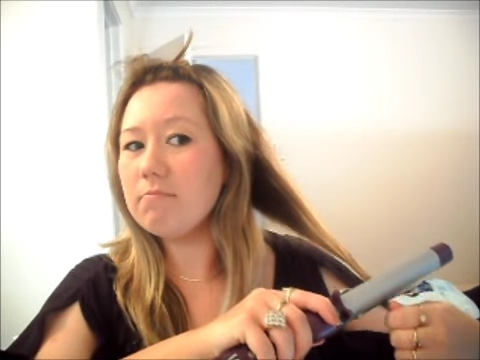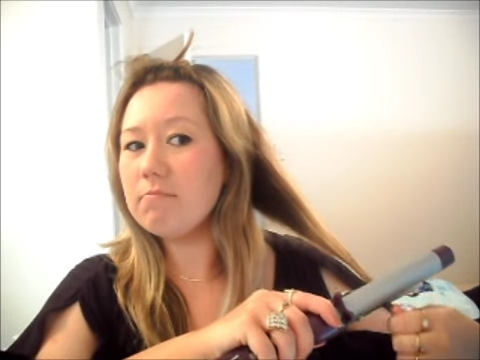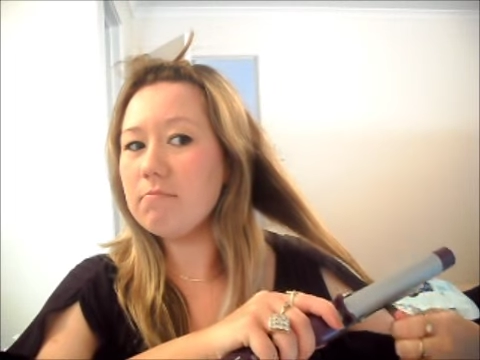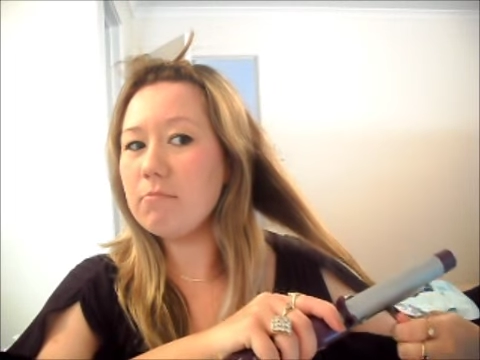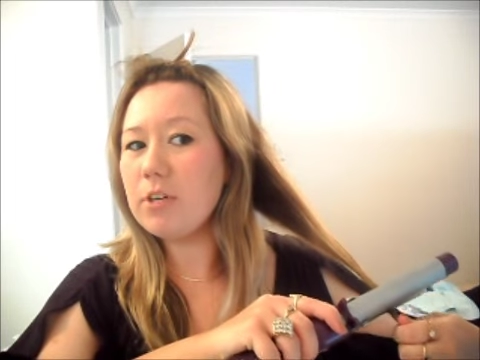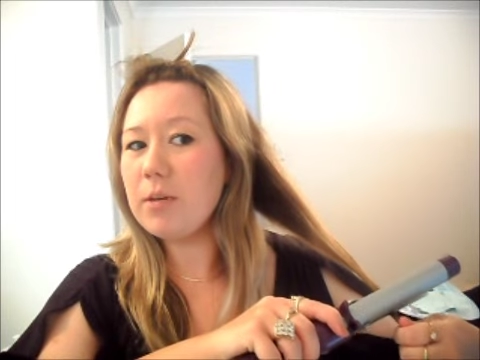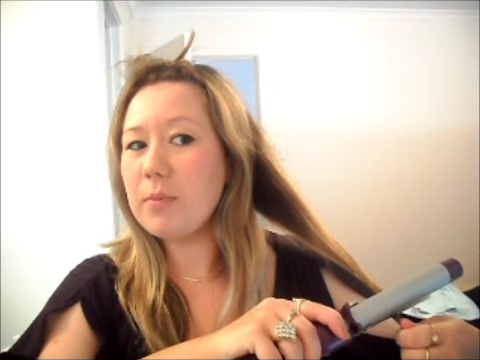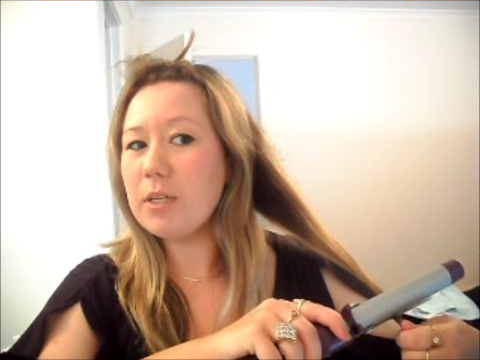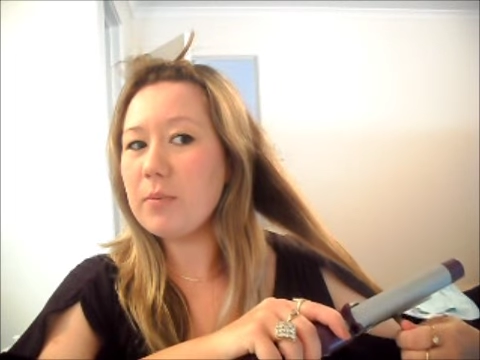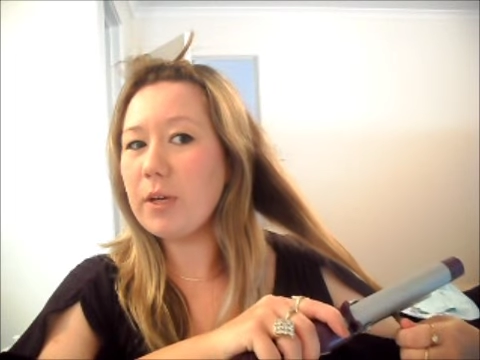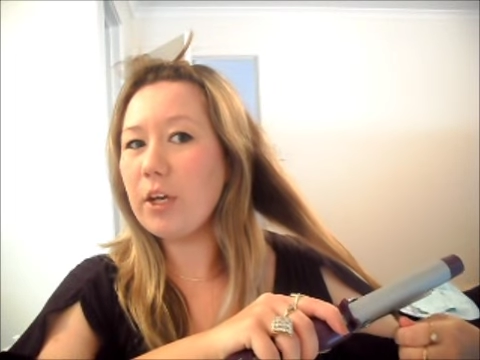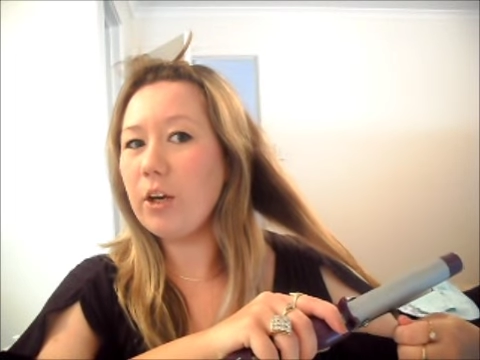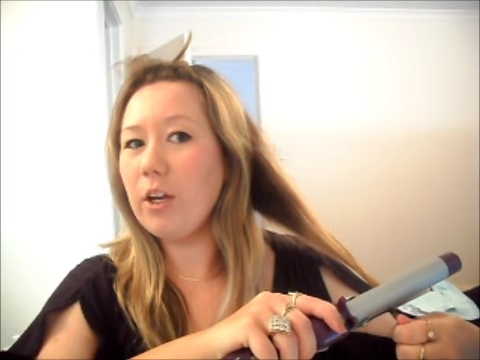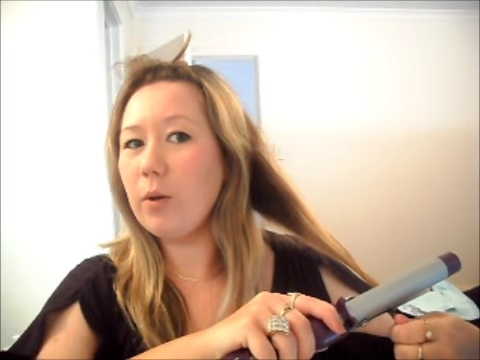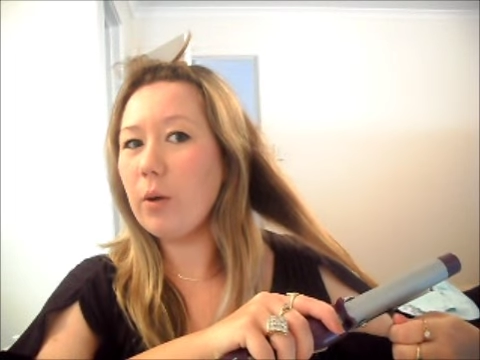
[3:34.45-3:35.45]
pretty much my
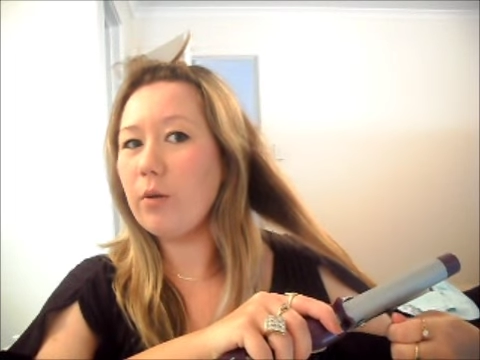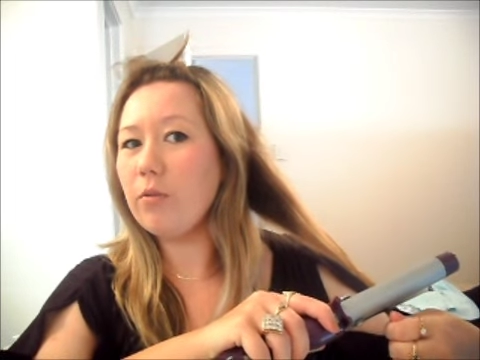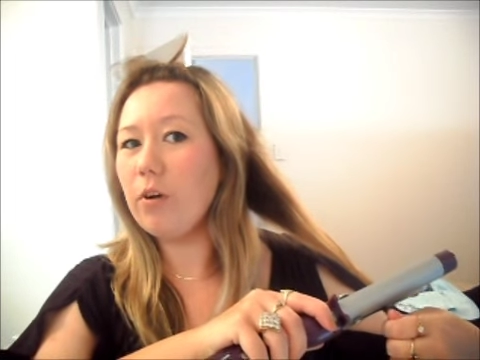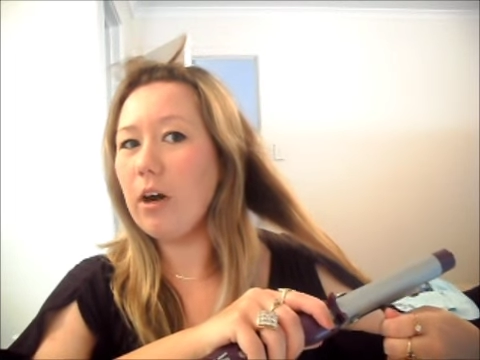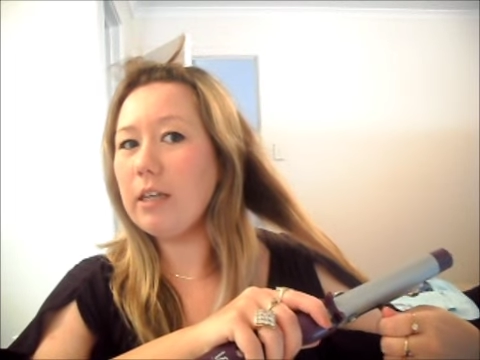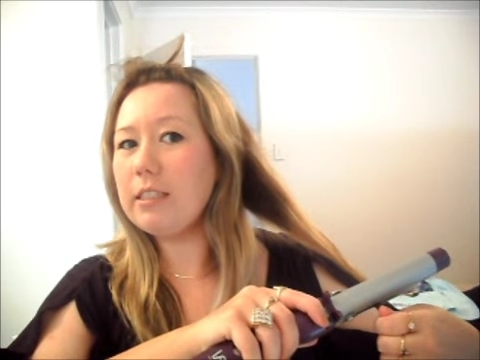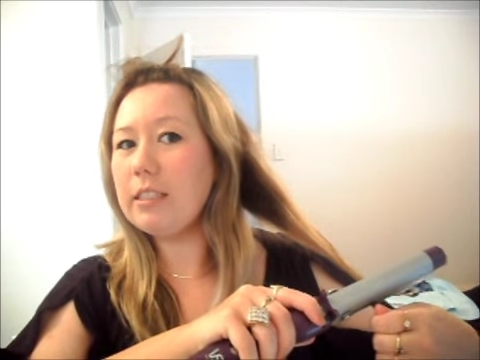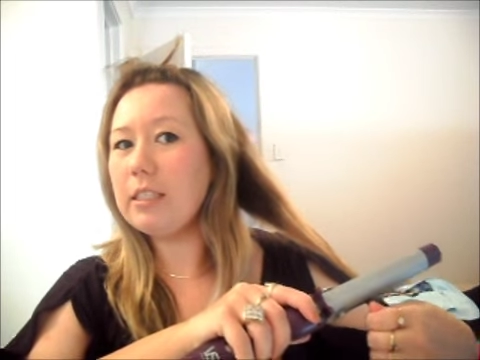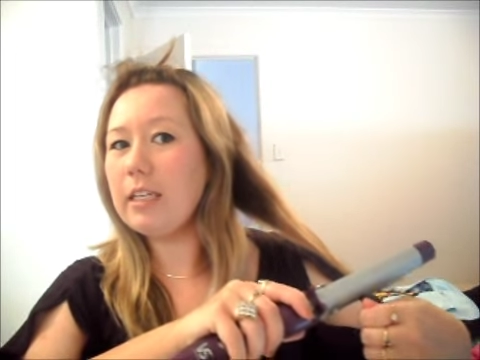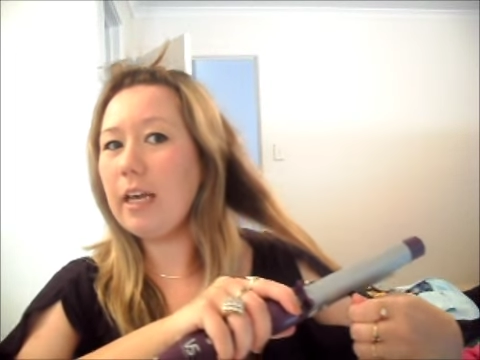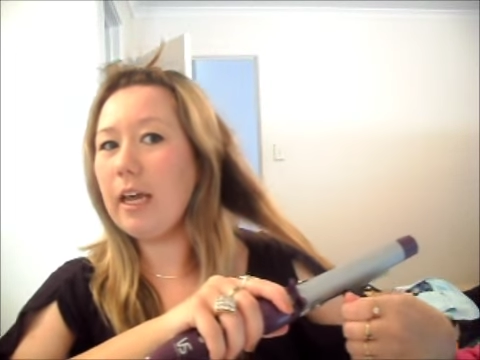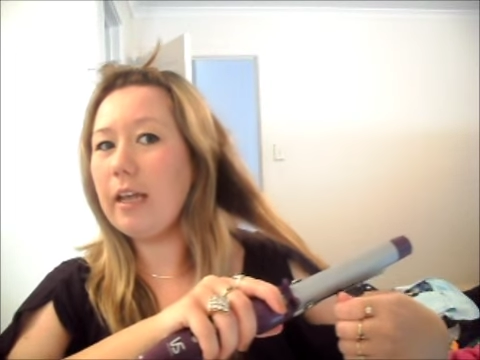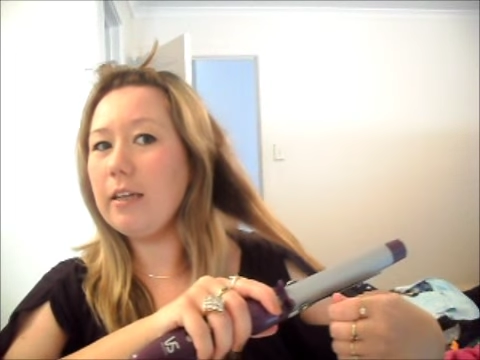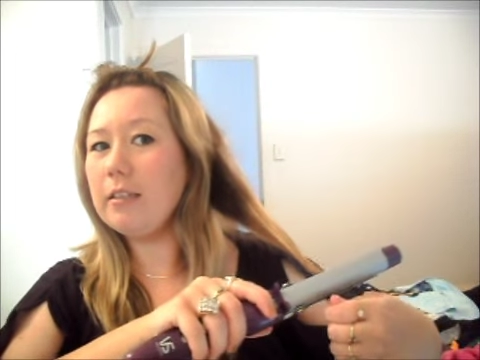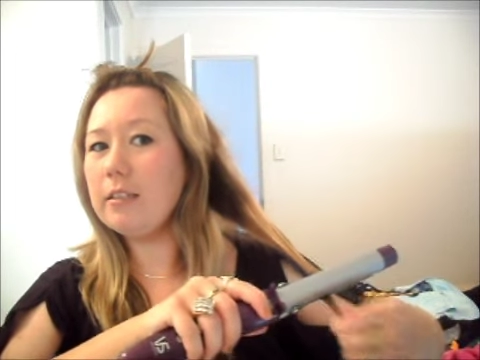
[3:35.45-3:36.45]
curling one right to the
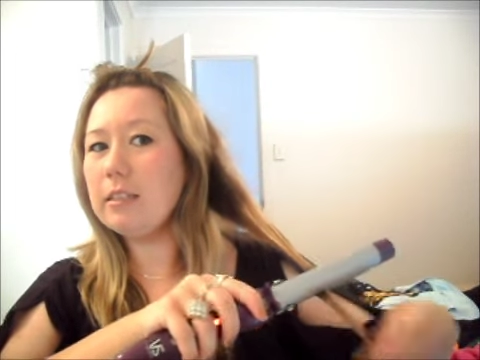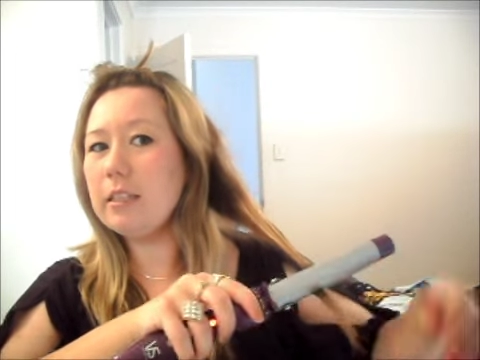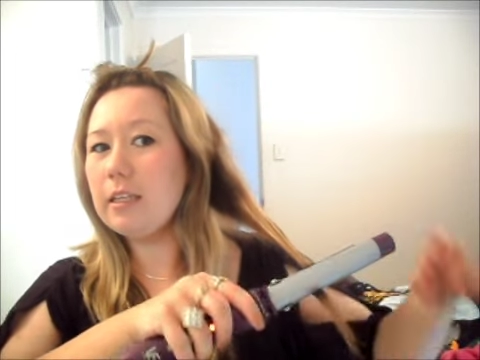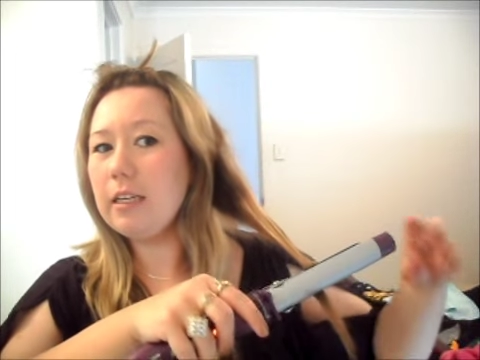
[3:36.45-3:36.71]
end,